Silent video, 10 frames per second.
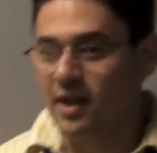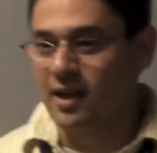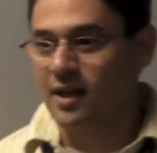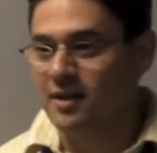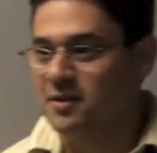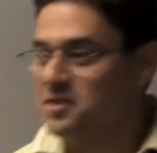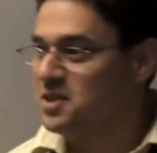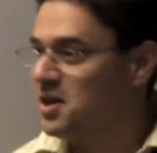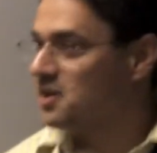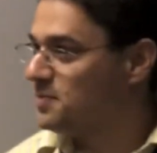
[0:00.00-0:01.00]
And
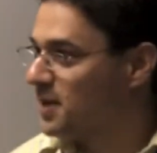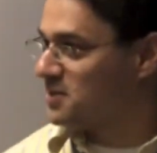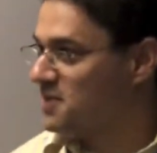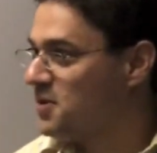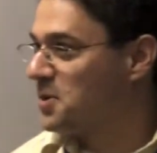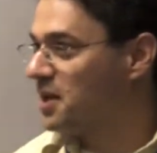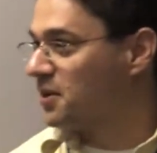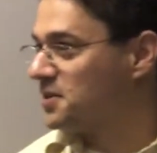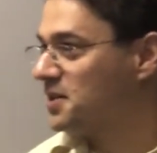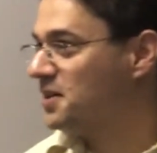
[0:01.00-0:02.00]
she talked about TiVo
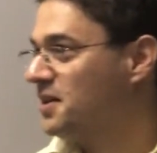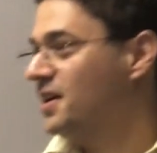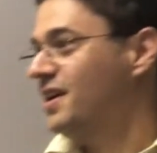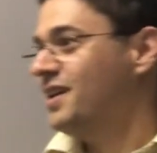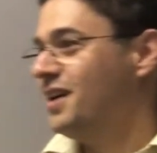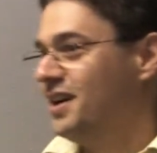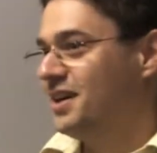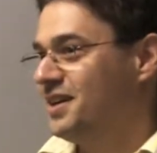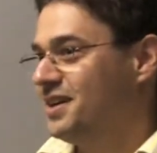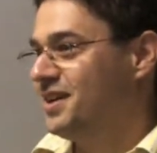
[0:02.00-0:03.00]
guilt.
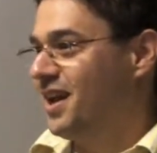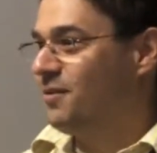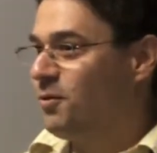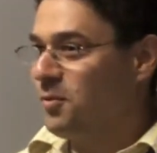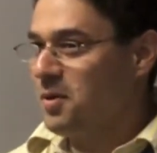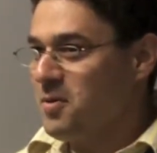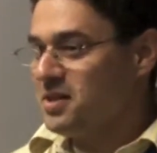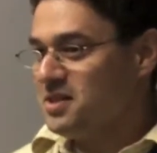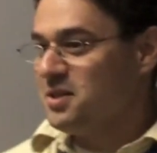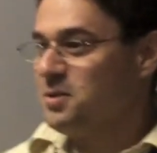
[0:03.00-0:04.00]
And what we
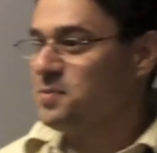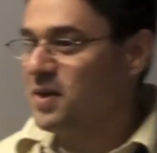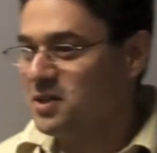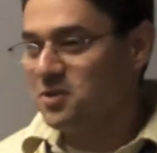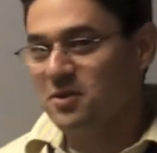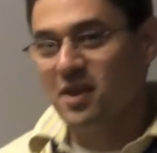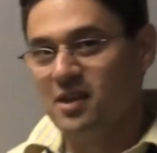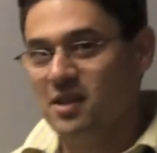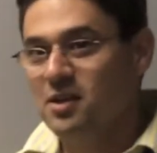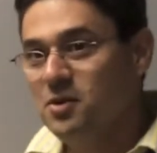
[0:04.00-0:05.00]
want to do is make sure
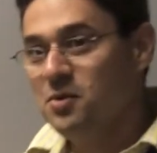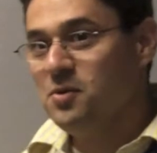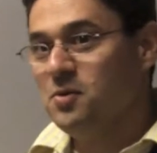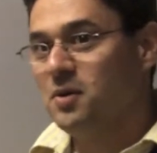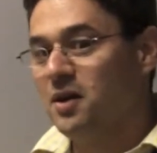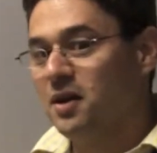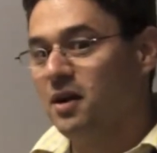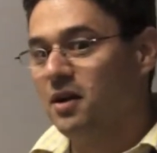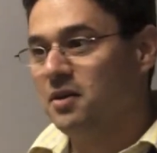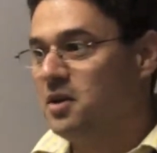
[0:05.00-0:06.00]
that you
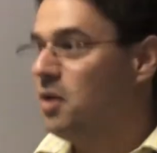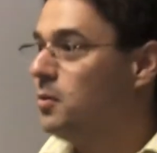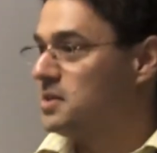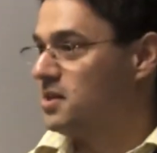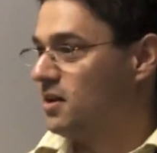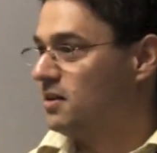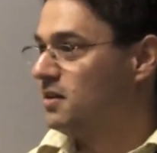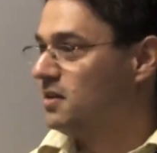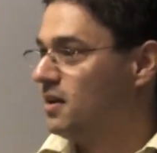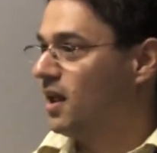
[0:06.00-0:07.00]
know what's on
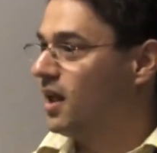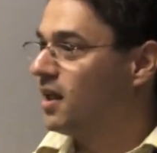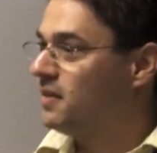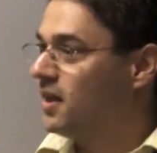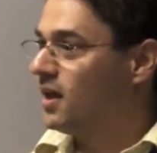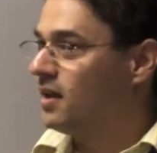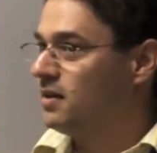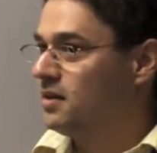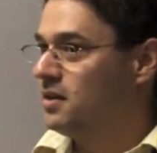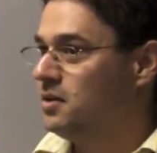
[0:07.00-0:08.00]
and
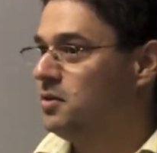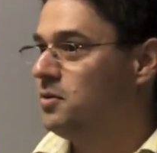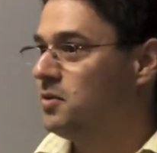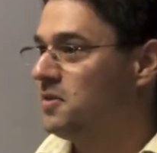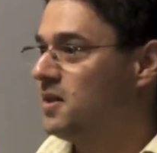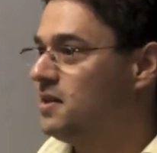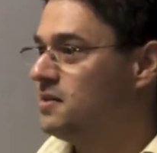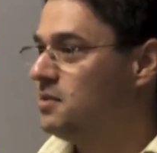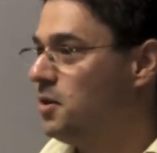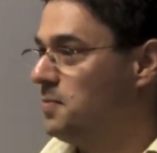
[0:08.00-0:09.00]
that you
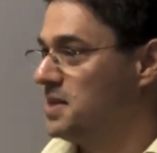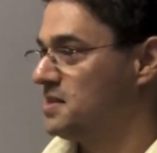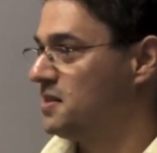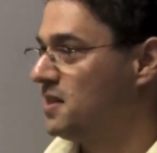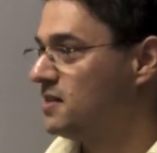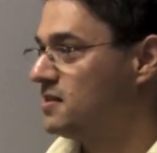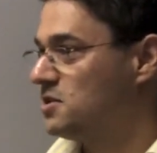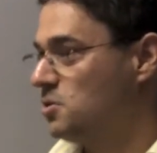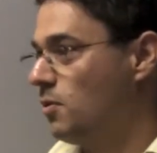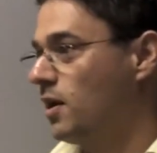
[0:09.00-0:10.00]
don't miss the things
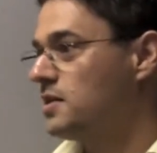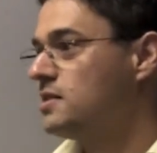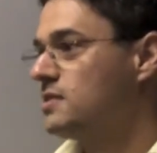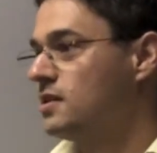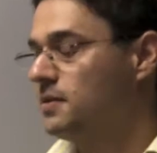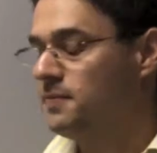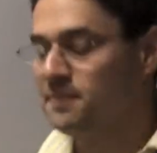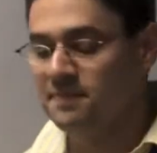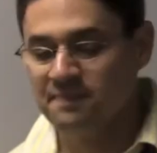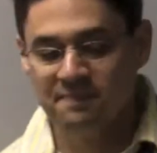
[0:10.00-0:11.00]
that you want to see.
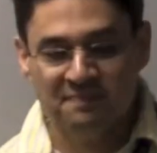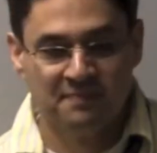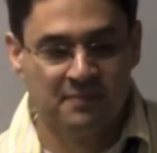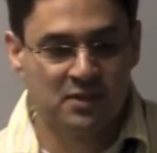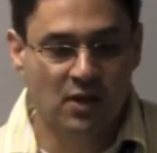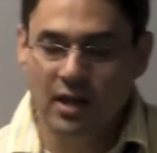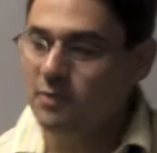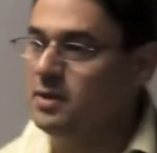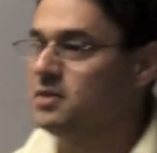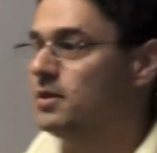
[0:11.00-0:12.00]
So
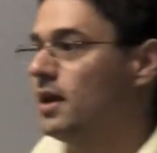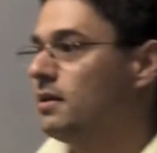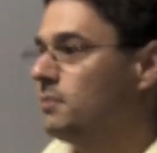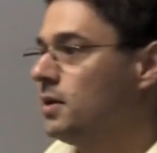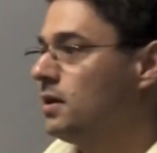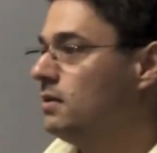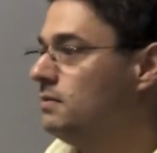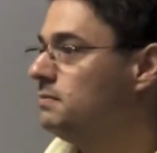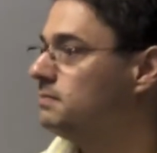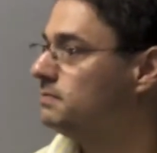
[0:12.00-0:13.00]
how do we do that?
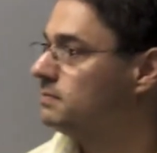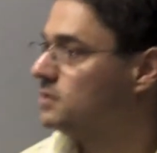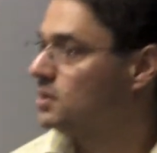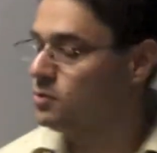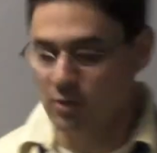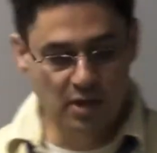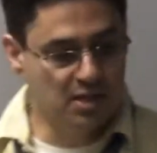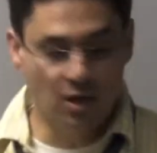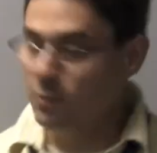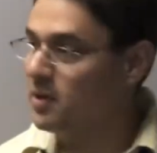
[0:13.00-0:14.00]
Well, since we're
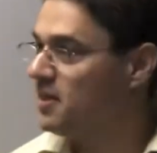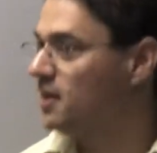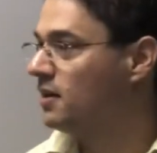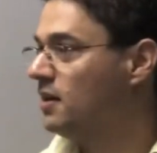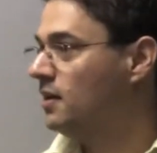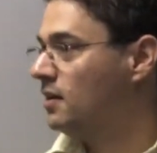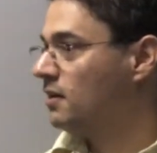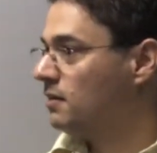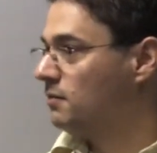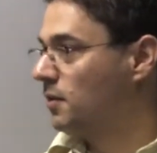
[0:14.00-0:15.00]
Intel, we think
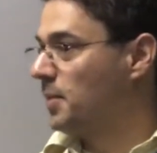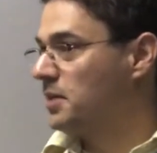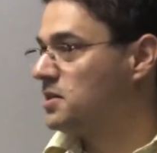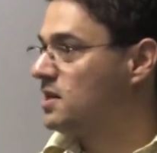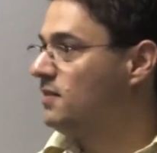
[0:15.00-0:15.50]
about the